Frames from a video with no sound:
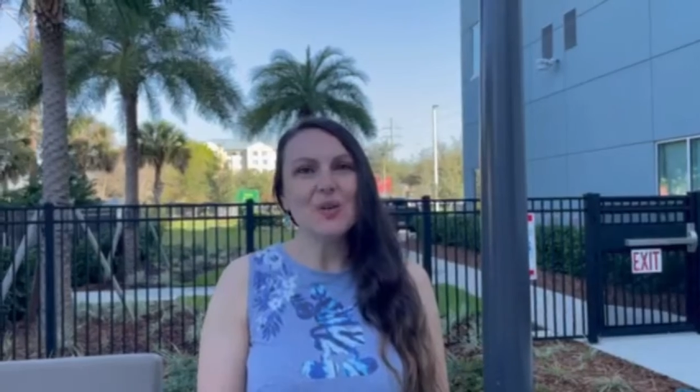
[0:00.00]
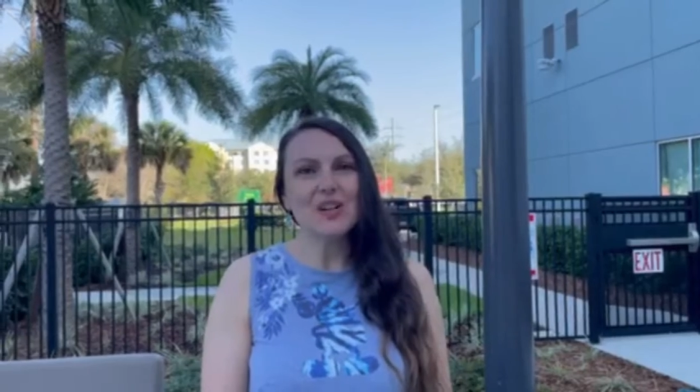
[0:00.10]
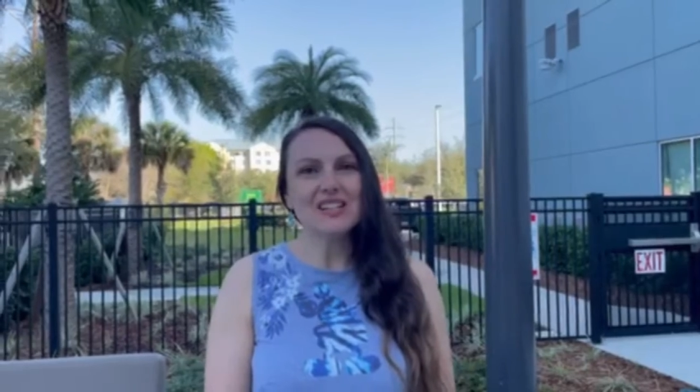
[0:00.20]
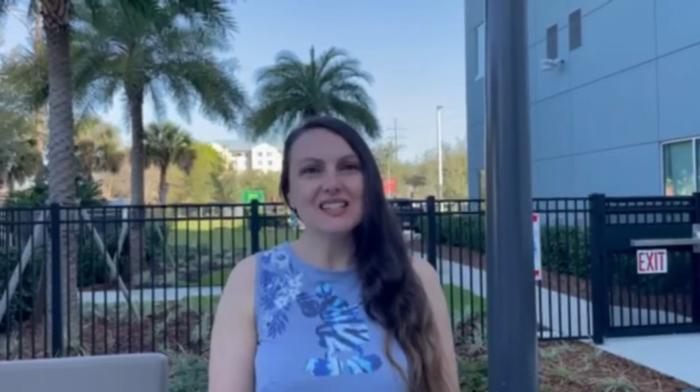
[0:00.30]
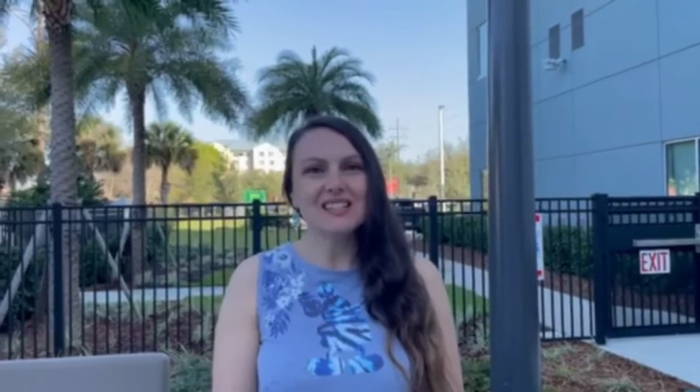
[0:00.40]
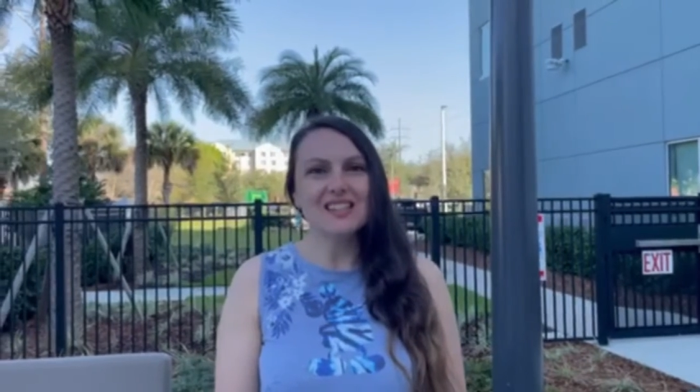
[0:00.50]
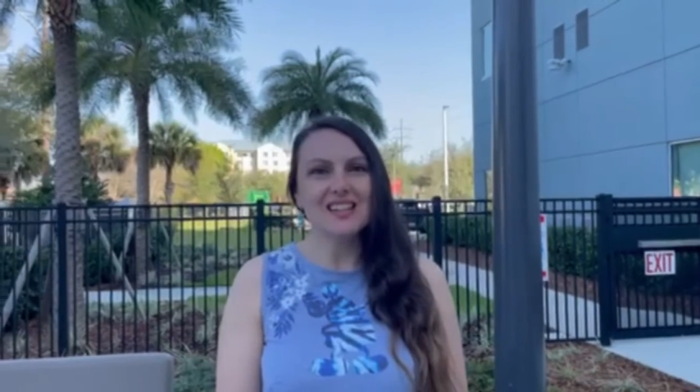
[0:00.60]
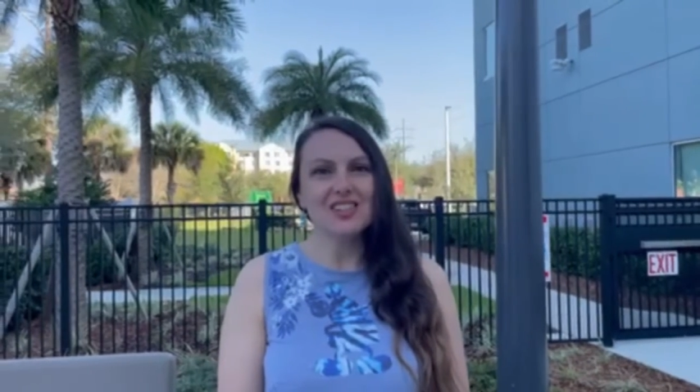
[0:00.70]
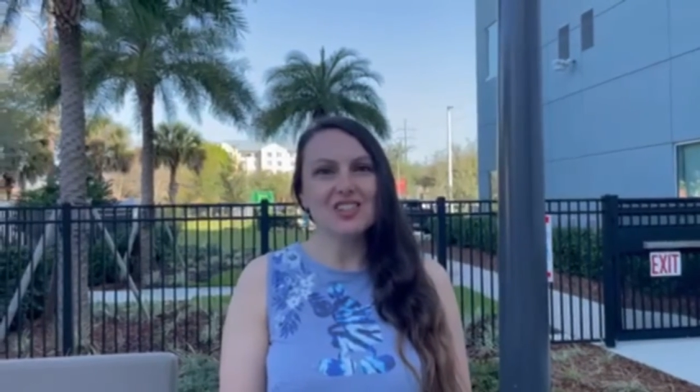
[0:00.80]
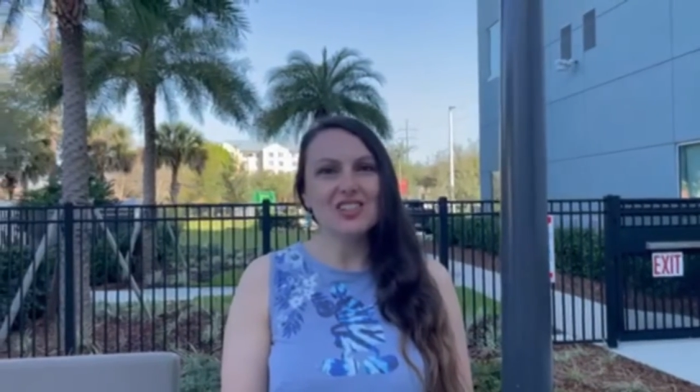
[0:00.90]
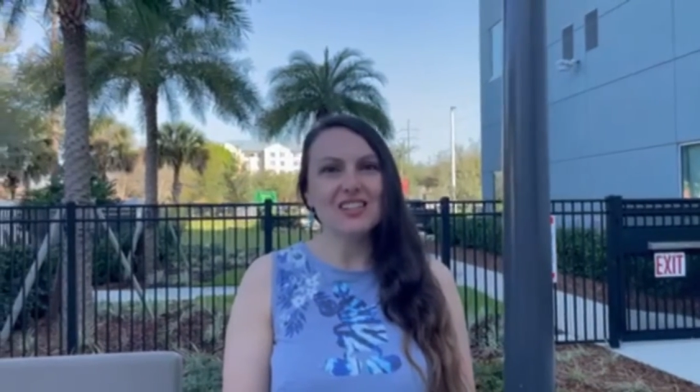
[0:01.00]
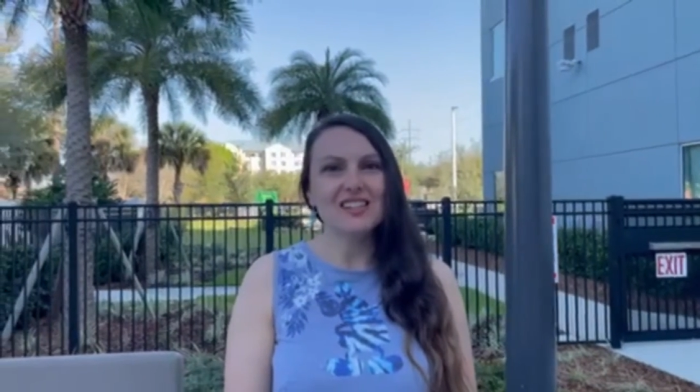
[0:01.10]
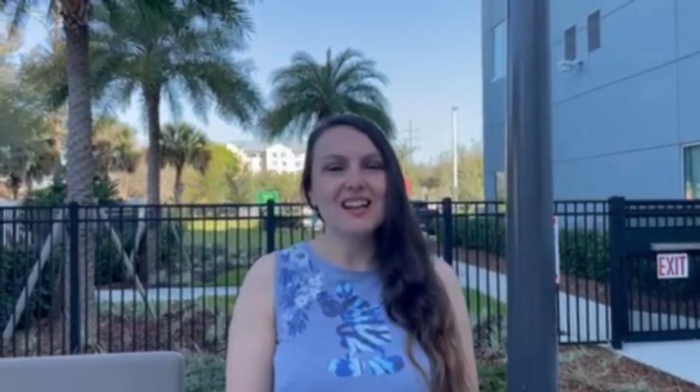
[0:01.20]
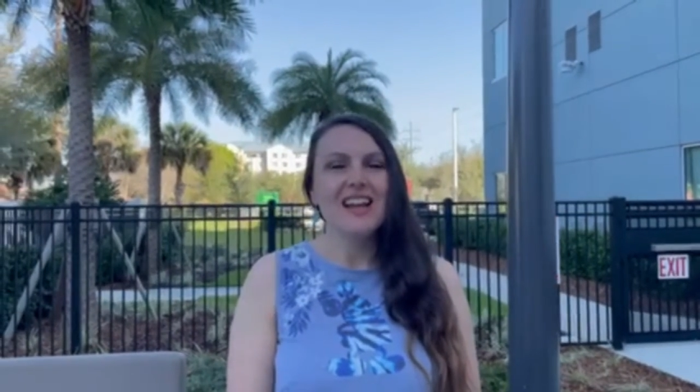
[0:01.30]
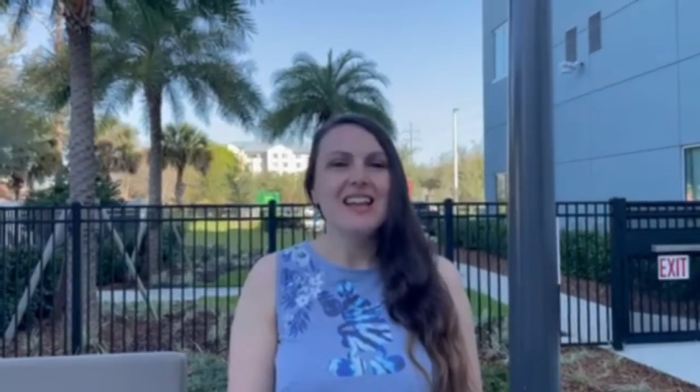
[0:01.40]

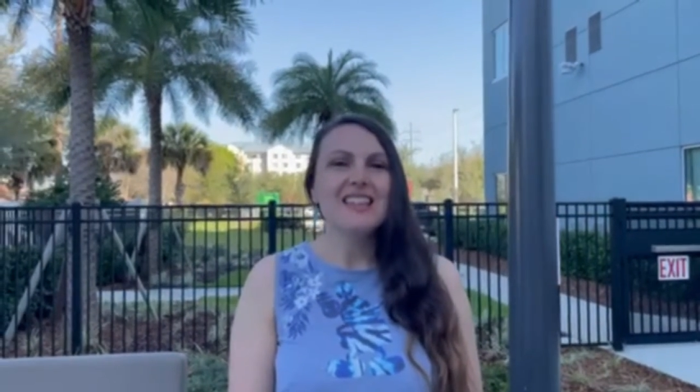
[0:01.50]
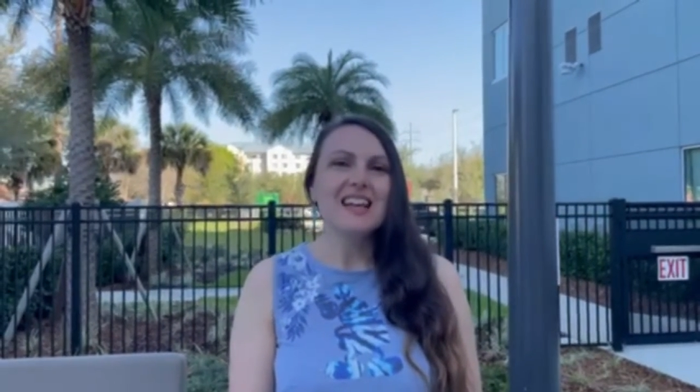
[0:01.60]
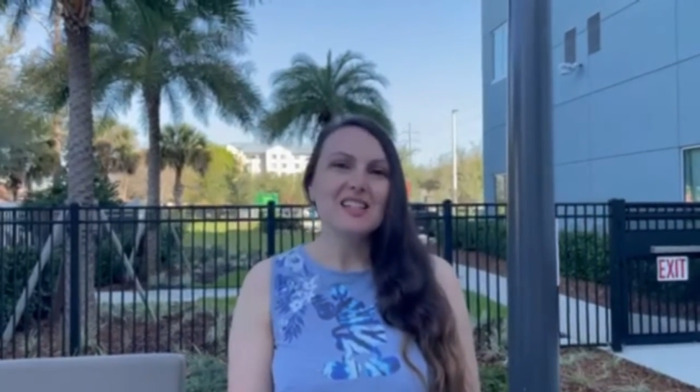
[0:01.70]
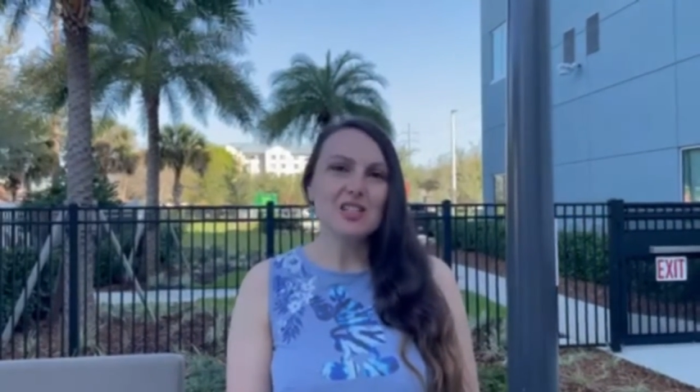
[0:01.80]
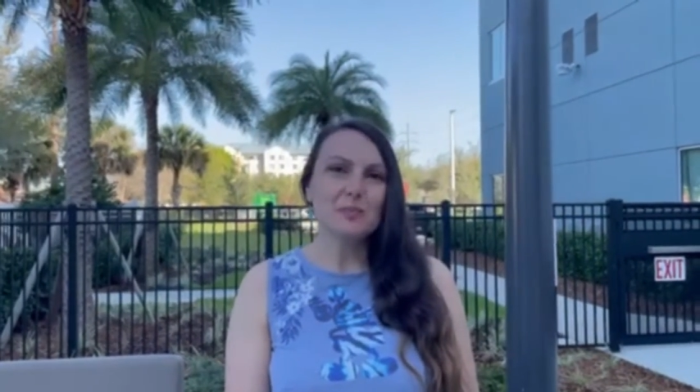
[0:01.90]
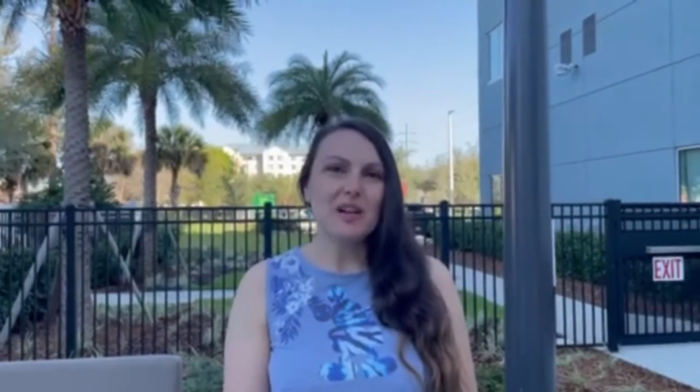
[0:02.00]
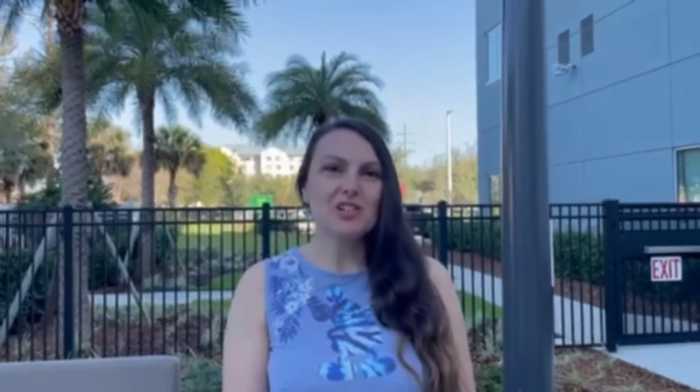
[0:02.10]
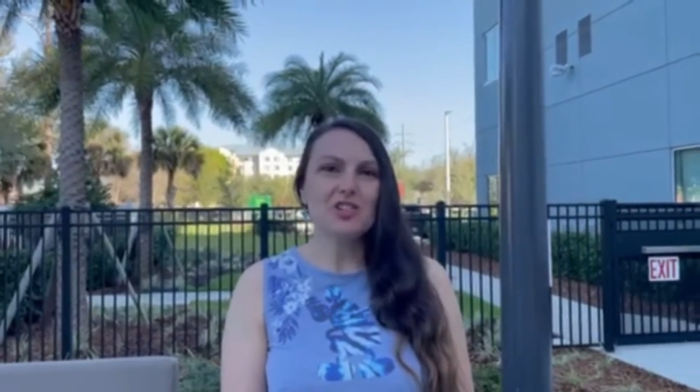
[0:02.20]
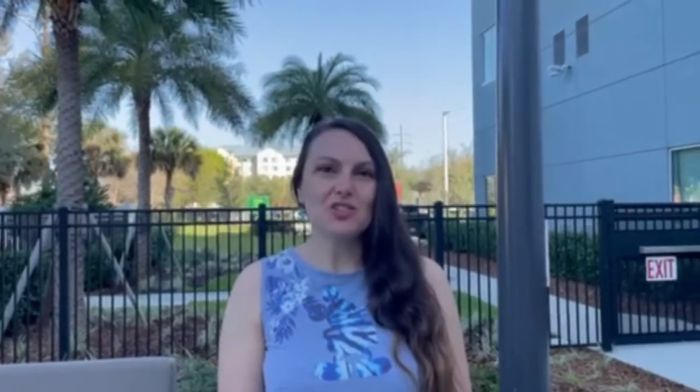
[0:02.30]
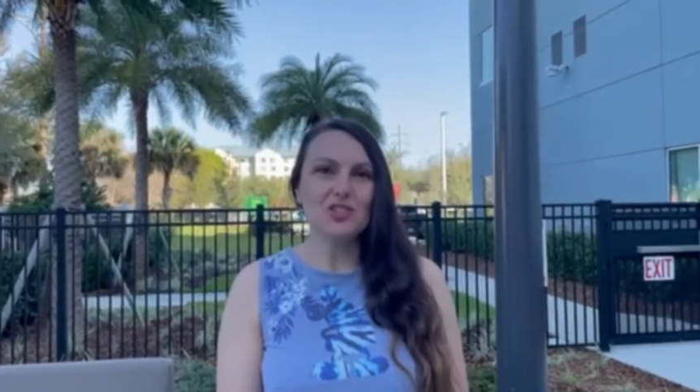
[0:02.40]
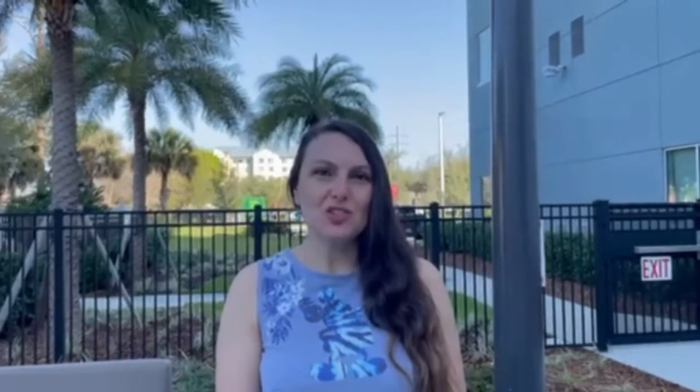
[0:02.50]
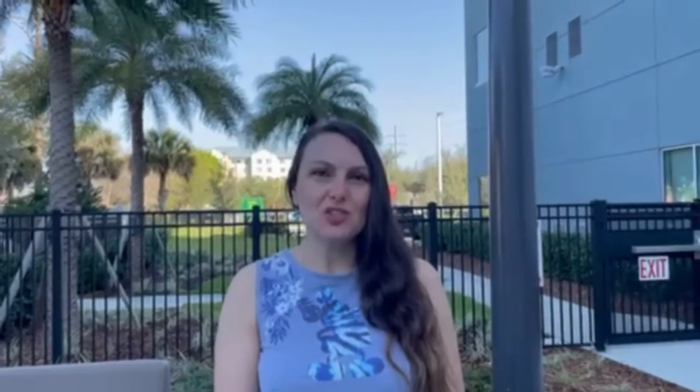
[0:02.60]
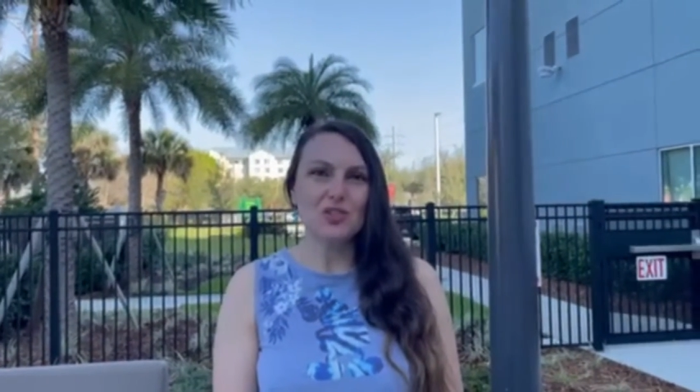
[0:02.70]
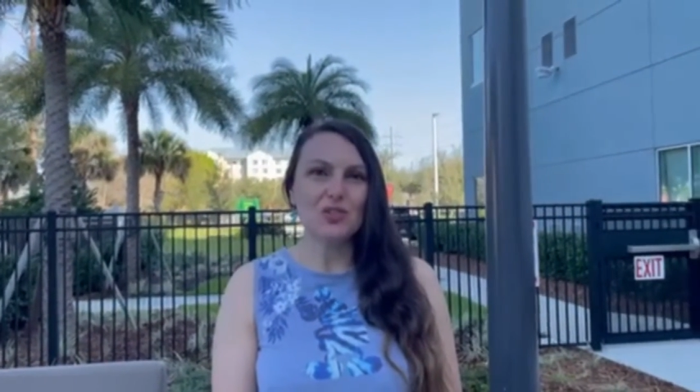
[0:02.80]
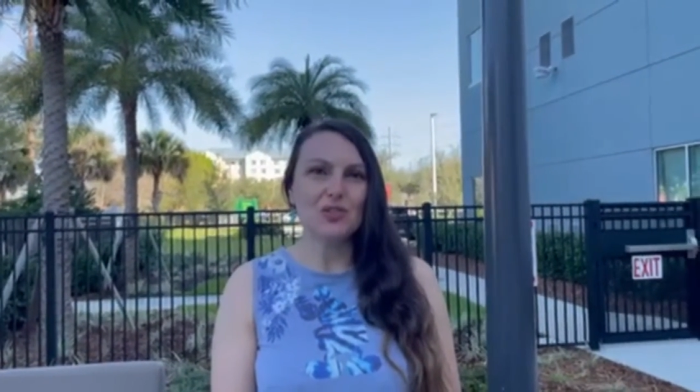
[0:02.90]
organization that is special
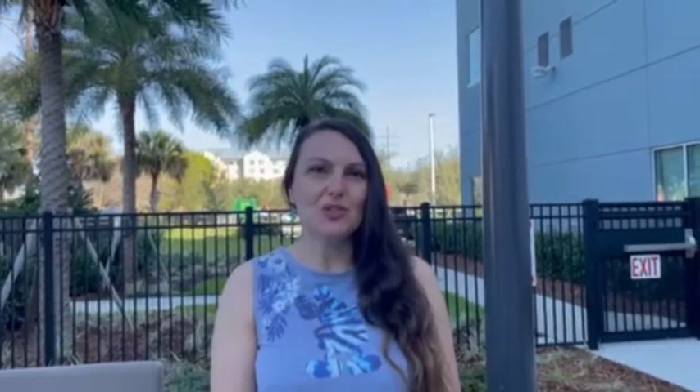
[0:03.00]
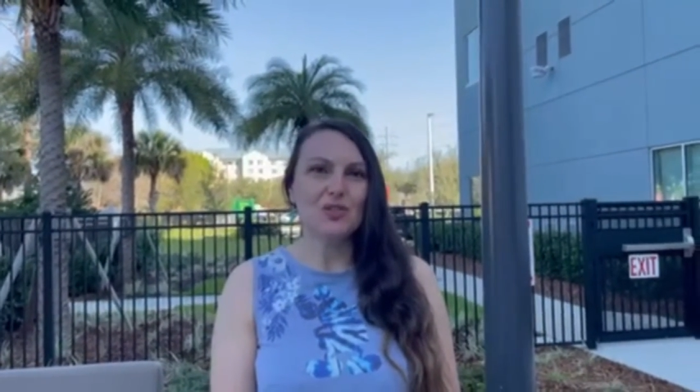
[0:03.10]
to you.